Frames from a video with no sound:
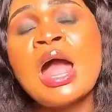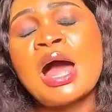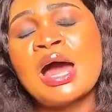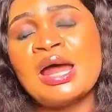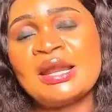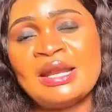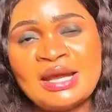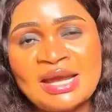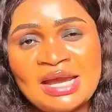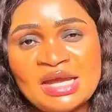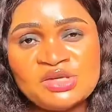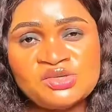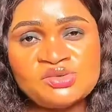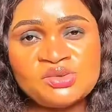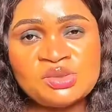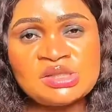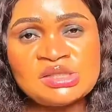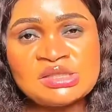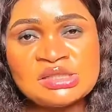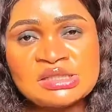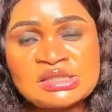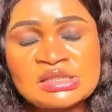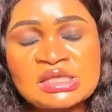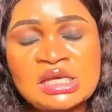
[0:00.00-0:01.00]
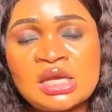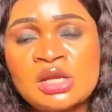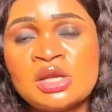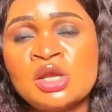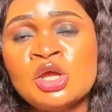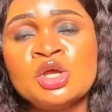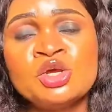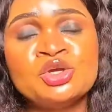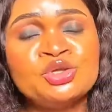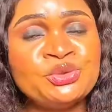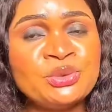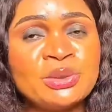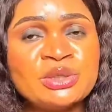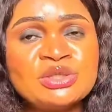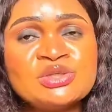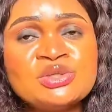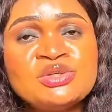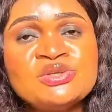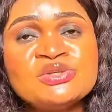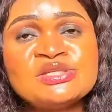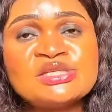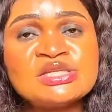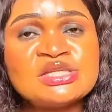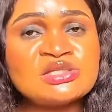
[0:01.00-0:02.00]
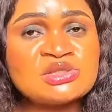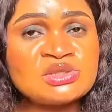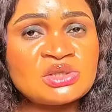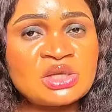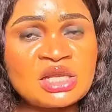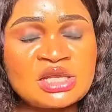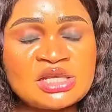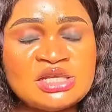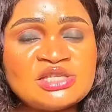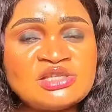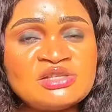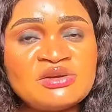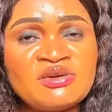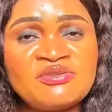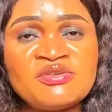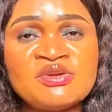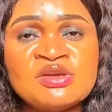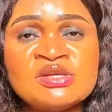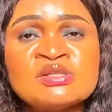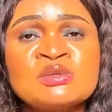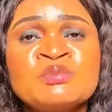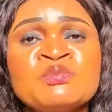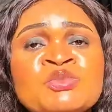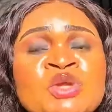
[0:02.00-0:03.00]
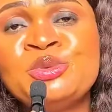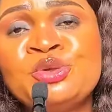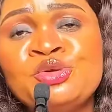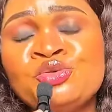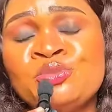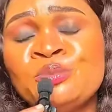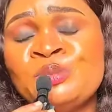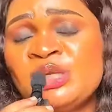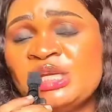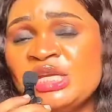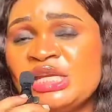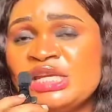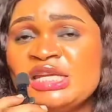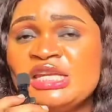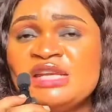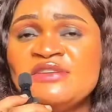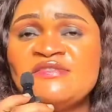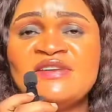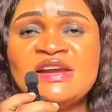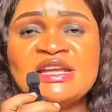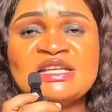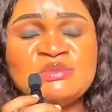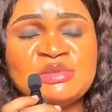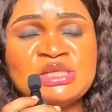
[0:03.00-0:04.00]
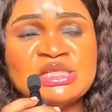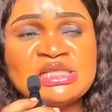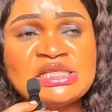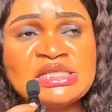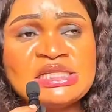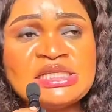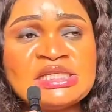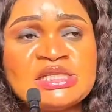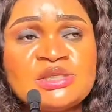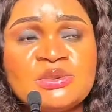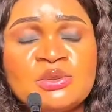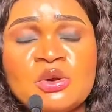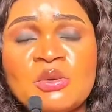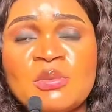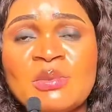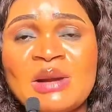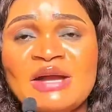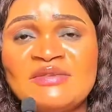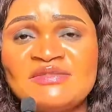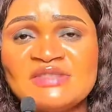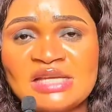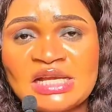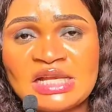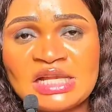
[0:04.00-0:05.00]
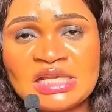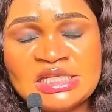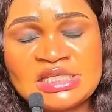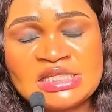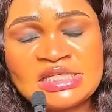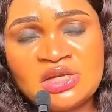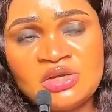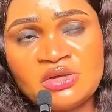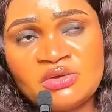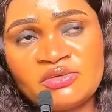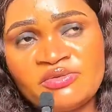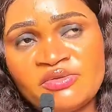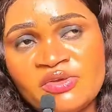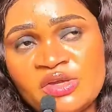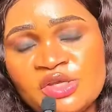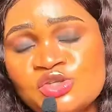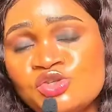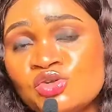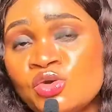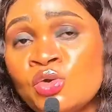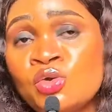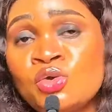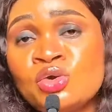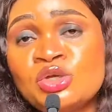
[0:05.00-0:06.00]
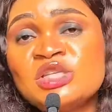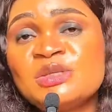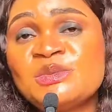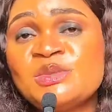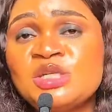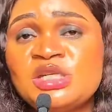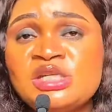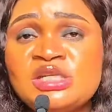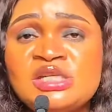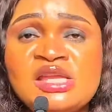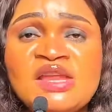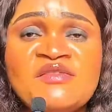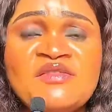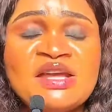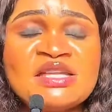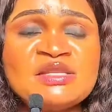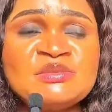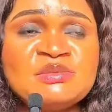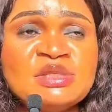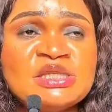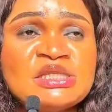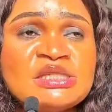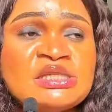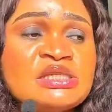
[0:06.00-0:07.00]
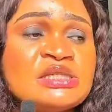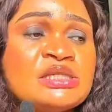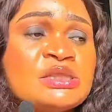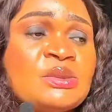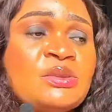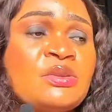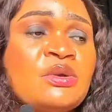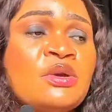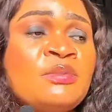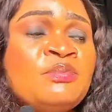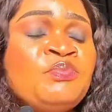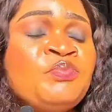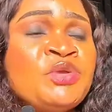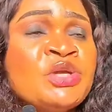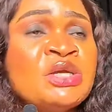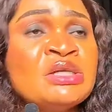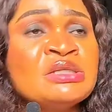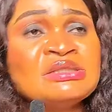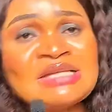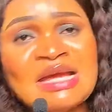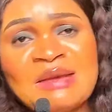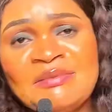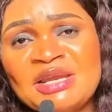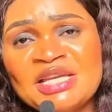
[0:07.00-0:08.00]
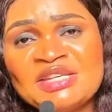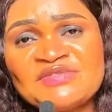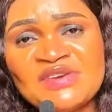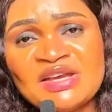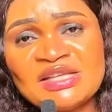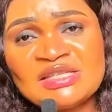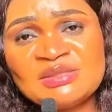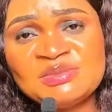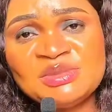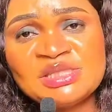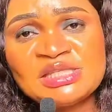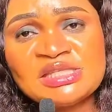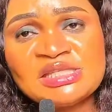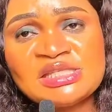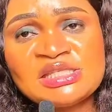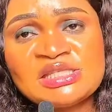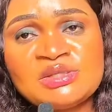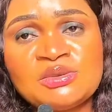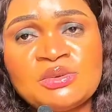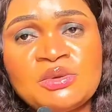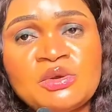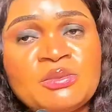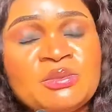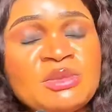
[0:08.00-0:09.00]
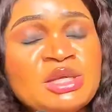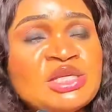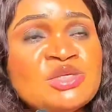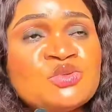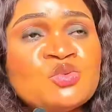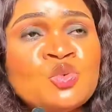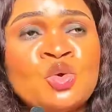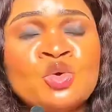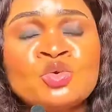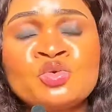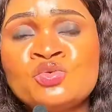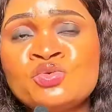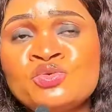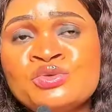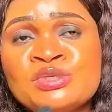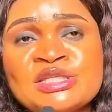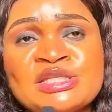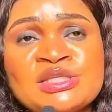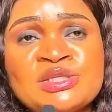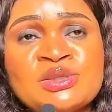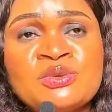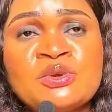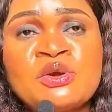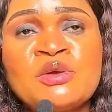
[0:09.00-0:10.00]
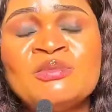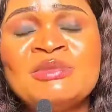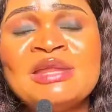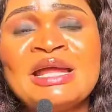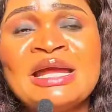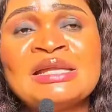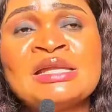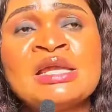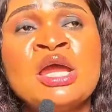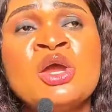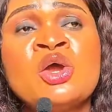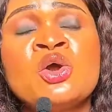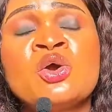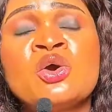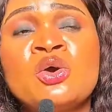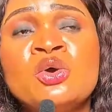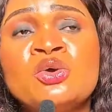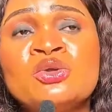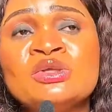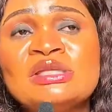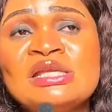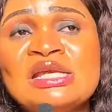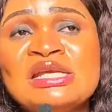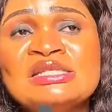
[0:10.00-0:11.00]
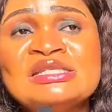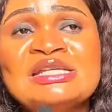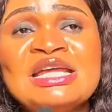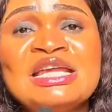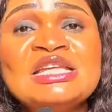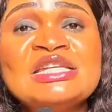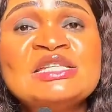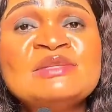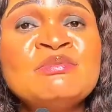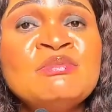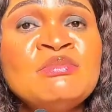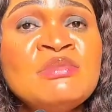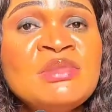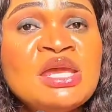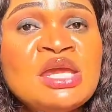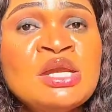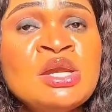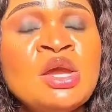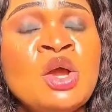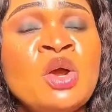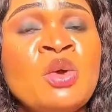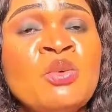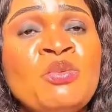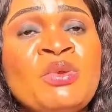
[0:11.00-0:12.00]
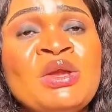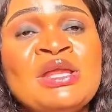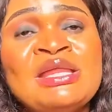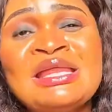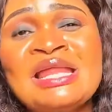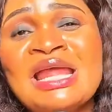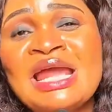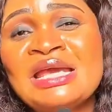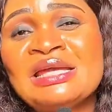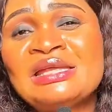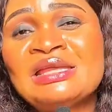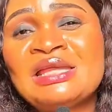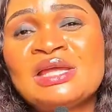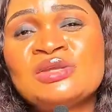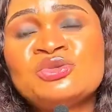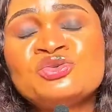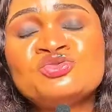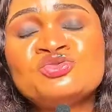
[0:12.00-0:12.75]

and hydrate the skin. You want to use this to cleanse your face. You'll be needing a vitamin C serum. After cleansing your face, you're going to be needing a vitamin C serum. Timeless vitamin C serum is one good serum that is made with like 10 to